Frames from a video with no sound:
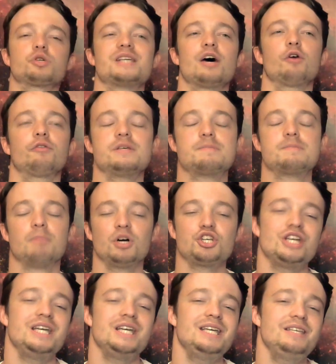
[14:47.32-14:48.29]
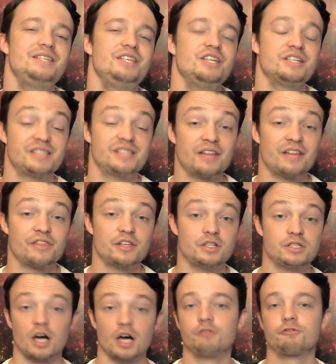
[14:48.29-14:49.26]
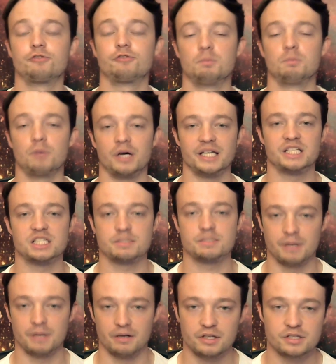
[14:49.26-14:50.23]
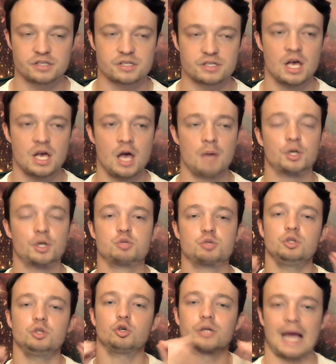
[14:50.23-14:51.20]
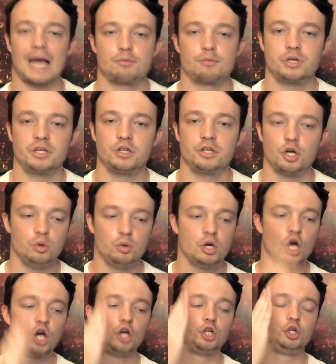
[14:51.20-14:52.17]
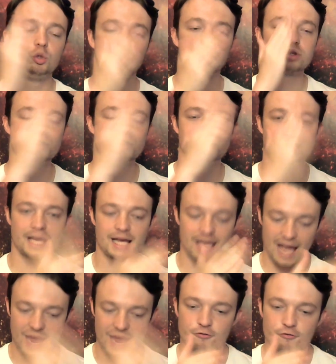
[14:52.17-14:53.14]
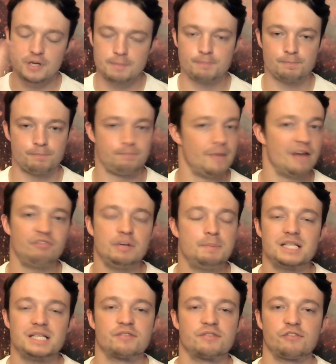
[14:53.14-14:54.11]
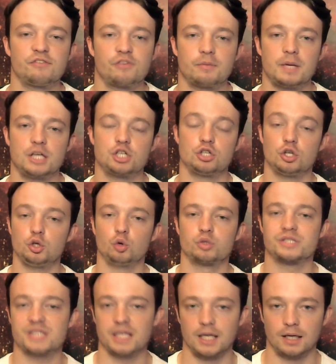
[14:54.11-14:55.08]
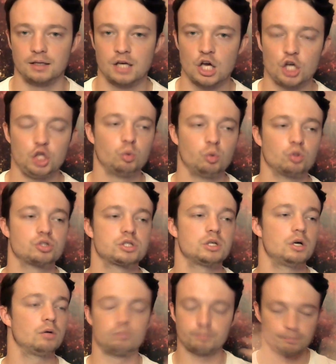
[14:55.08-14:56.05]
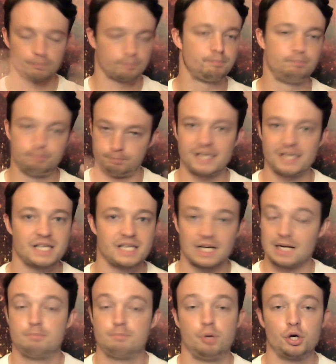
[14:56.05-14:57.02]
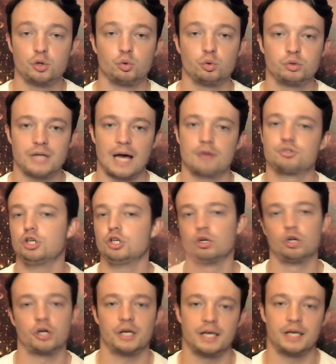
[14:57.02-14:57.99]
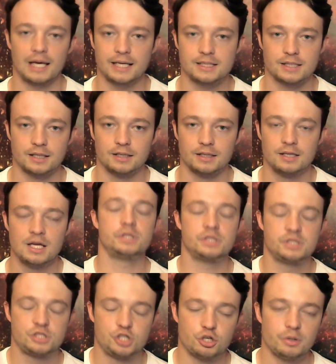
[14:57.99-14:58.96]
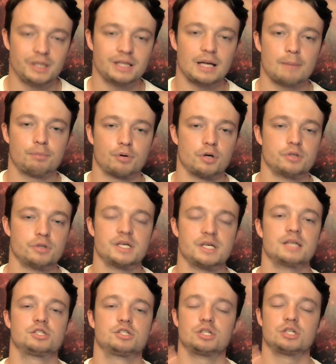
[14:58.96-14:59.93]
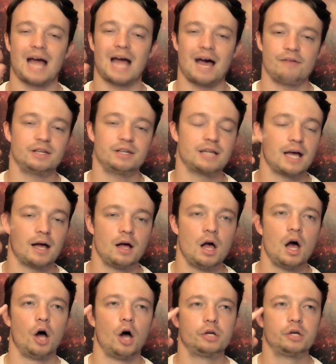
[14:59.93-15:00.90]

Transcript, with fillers: yourself is much easier said than done from my experience, because when you're capturing the note, you want to take every piece of information that you're seeing. You want to basically put it all down so you can look at it later. But doing that process, just having that,